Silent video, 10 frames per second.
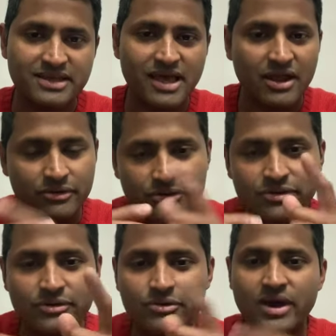Do you
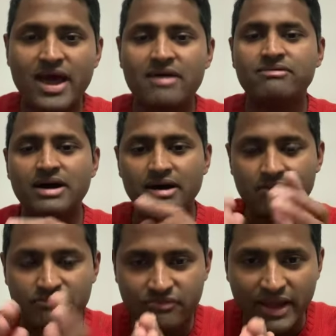have a
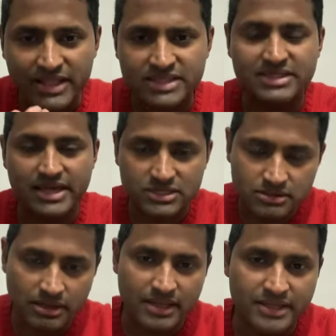faith that
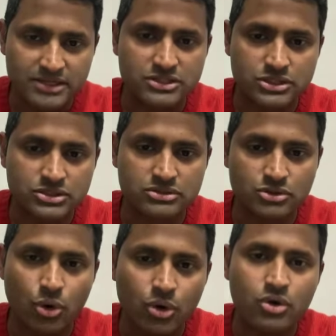is
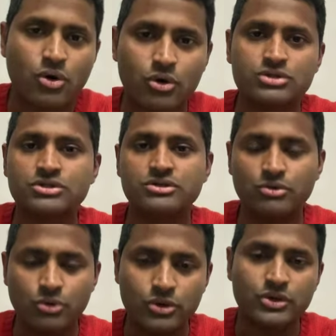so core to you, who
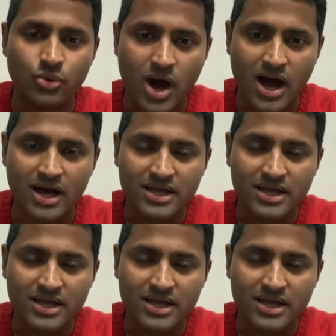you are,